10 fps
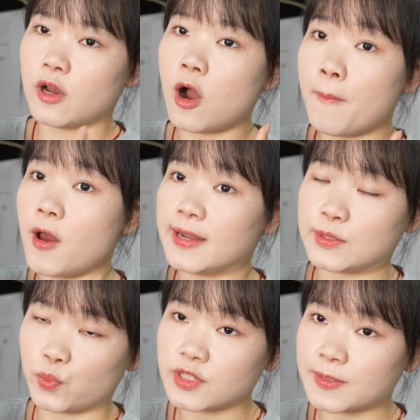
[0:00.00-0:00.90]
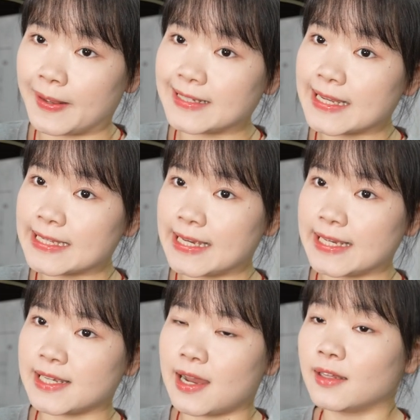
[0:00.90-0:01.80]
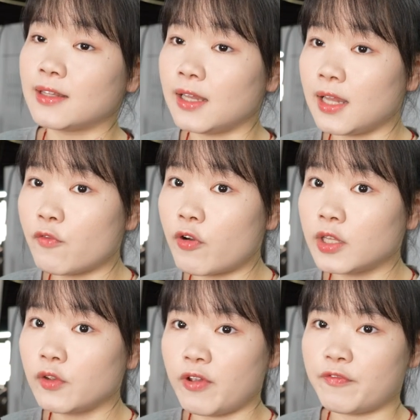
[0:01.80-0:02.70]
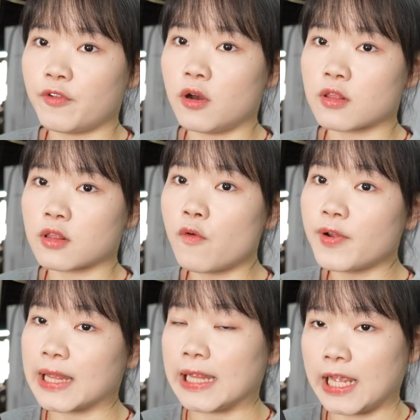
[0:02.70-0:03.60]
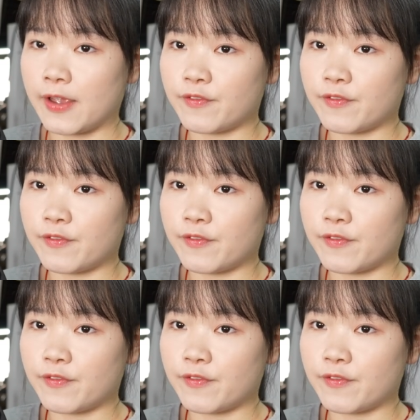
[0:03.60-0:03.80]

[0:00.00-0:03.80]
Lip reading: All BONOSS wheel spacer kits are delivered with authoritative